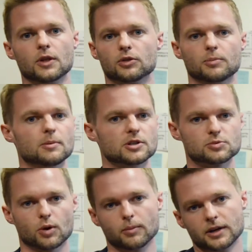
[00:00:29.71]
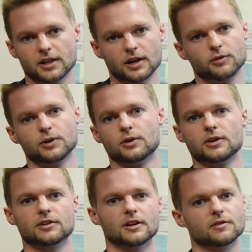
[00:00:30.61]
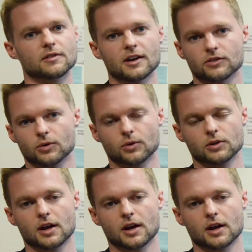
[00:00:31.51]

Maybe there's more money there if we don't need to invest a whole